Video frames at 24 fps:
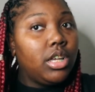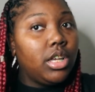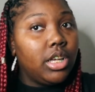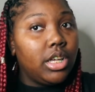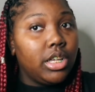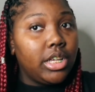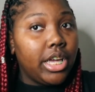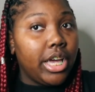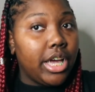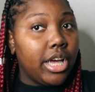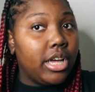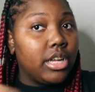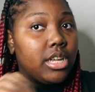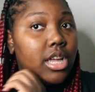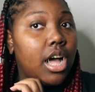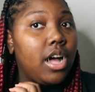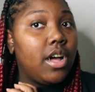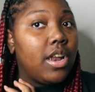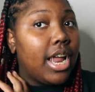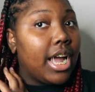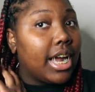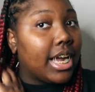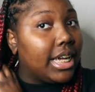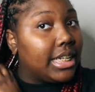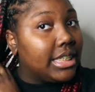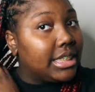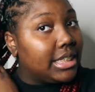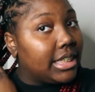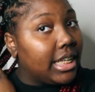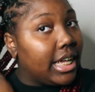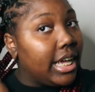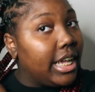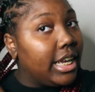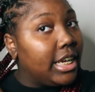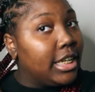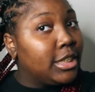yeah, y'all, like I
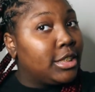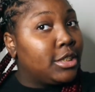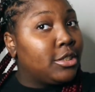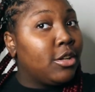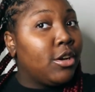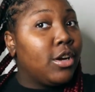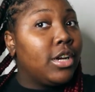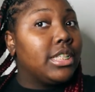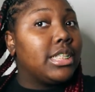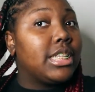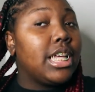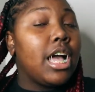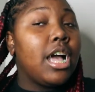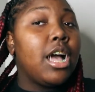said, this story